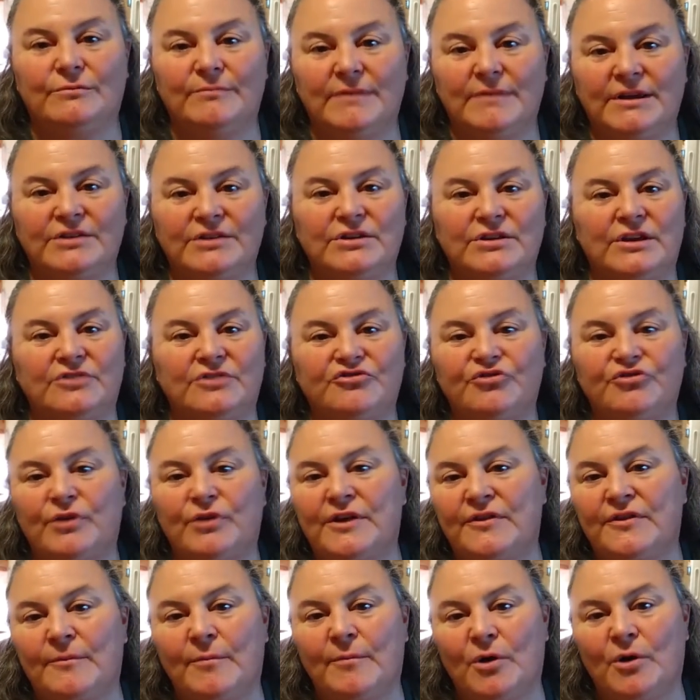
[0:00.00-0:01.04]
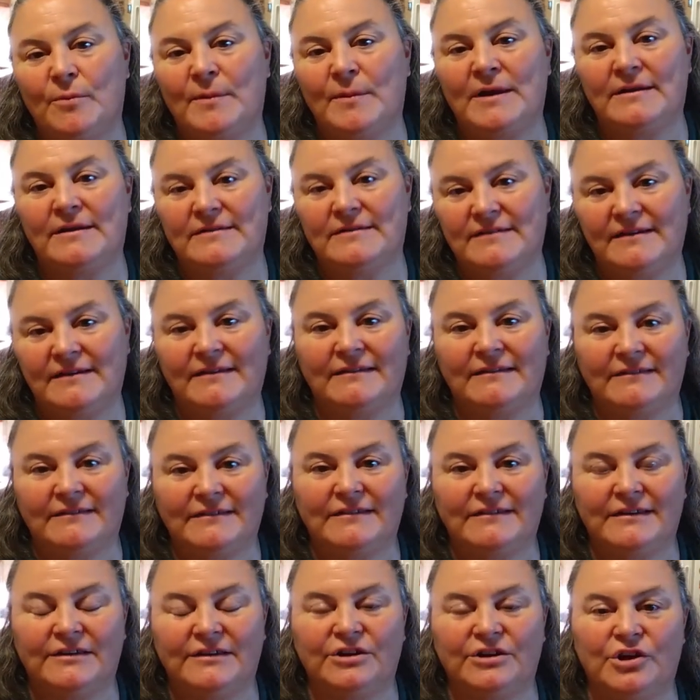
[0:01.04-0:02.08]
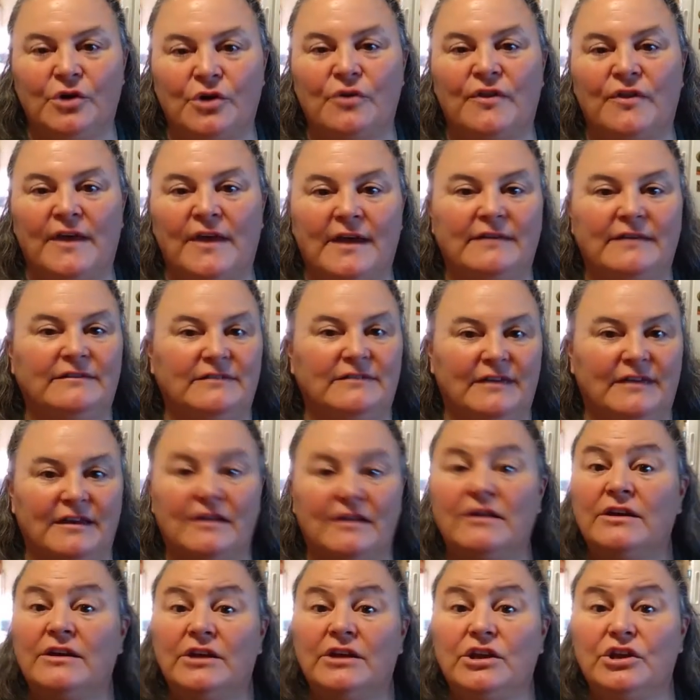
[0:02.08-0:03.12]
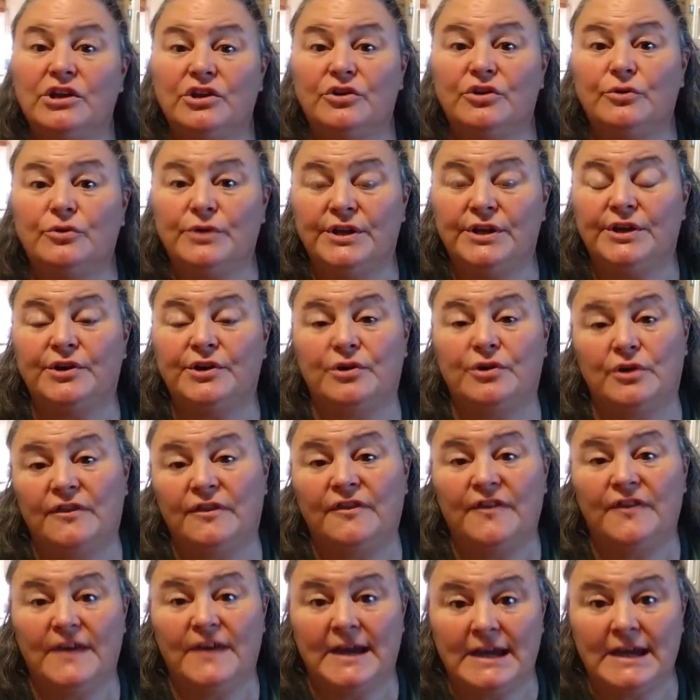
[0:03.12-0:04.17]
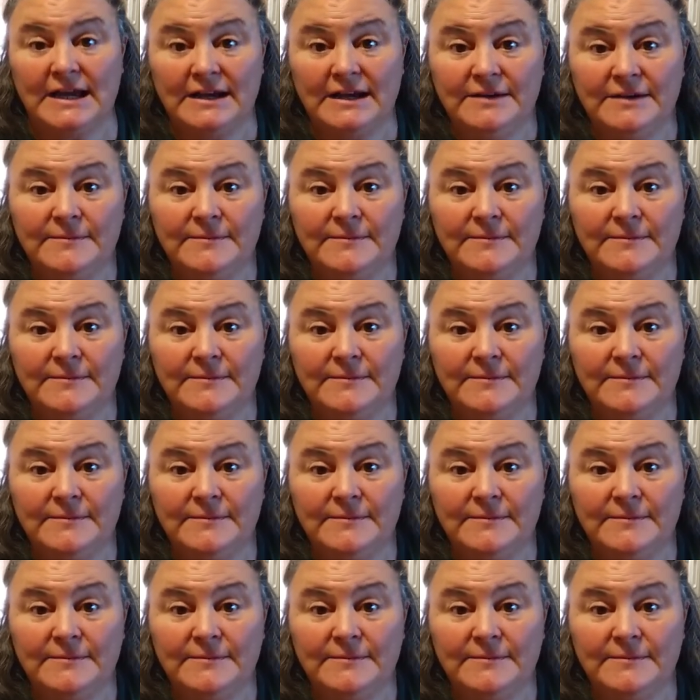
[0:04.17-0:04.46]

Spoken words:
enjoy the moment, and know that you did a good thing.